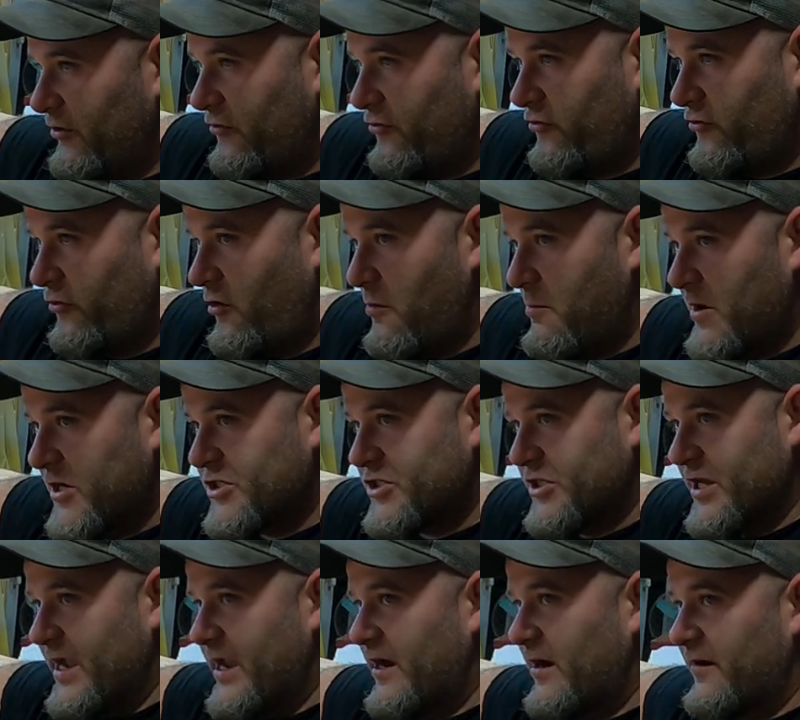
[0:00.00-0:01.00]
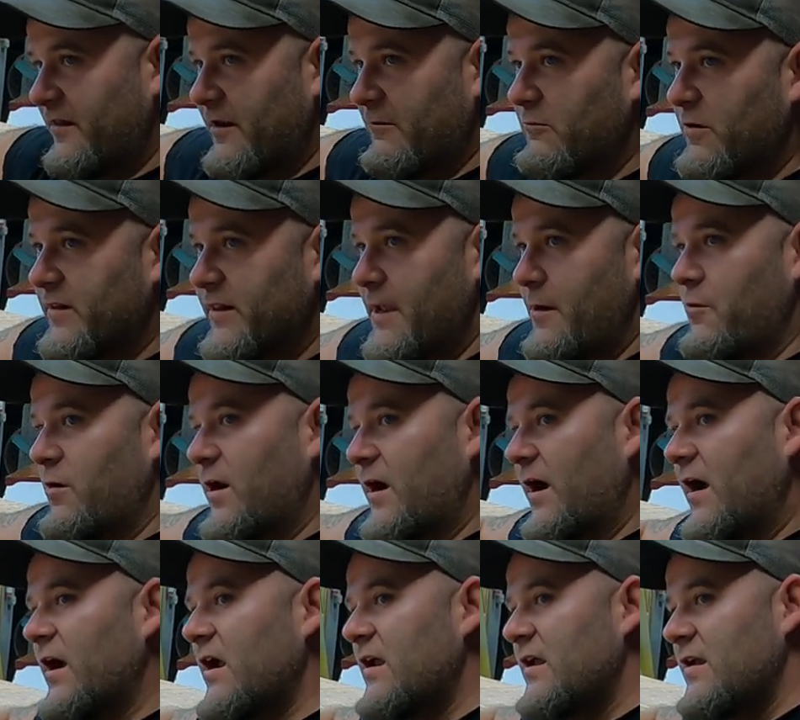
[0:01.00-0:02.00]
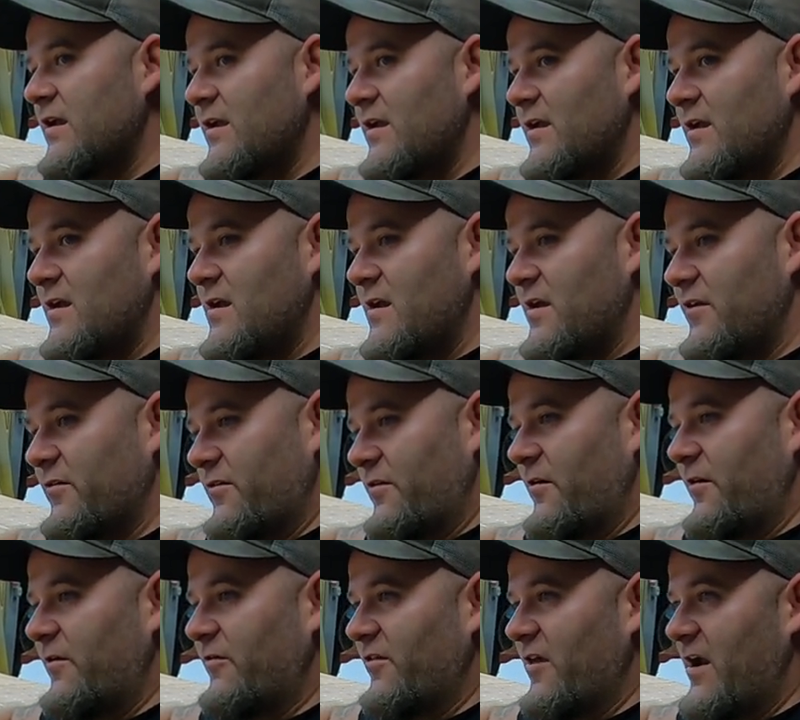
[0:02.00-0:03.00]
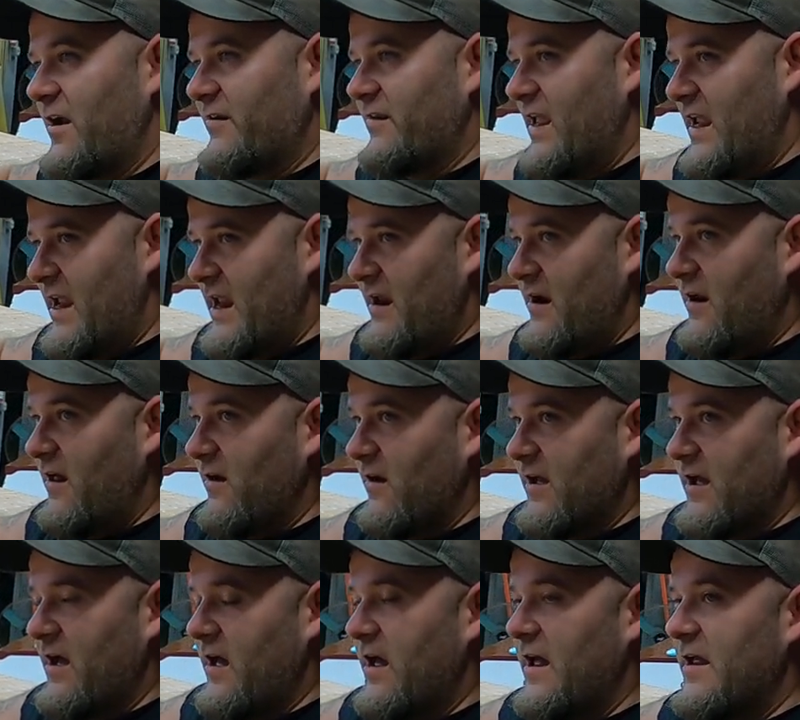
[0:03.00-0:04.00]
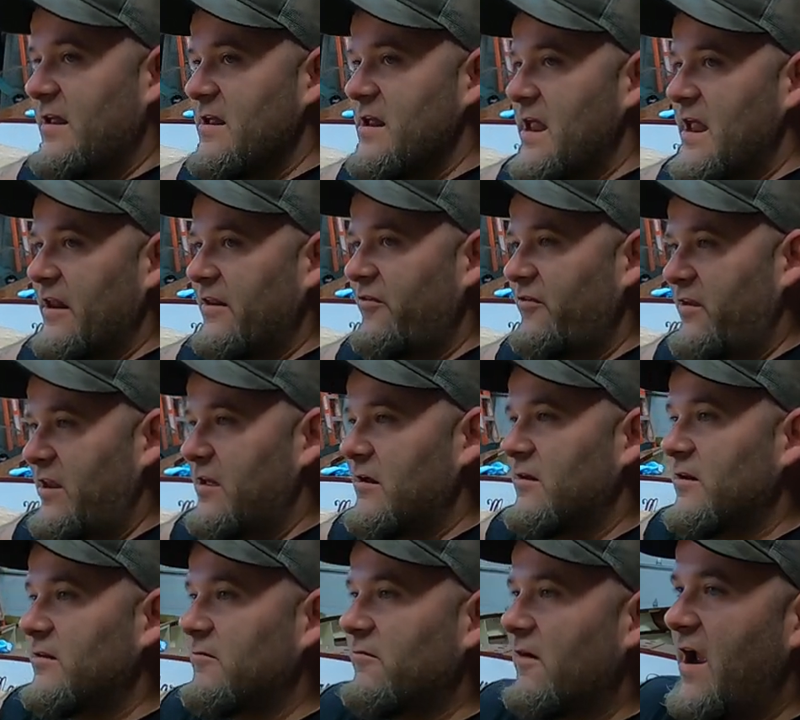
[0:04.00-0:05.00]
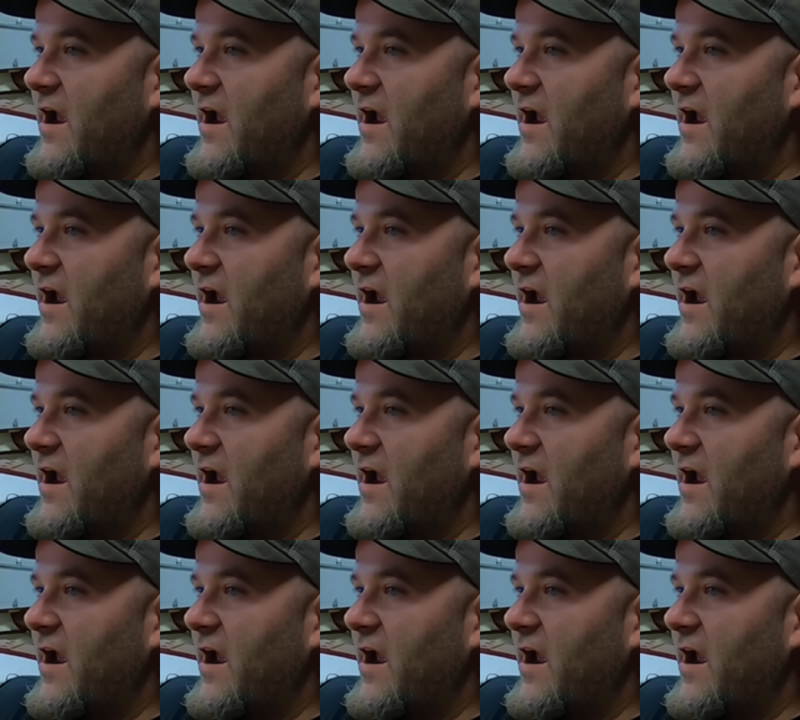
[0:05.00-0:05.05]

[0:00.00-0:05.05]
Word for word: are so much tighter than what they were. So as long as I can get it all cut and sealed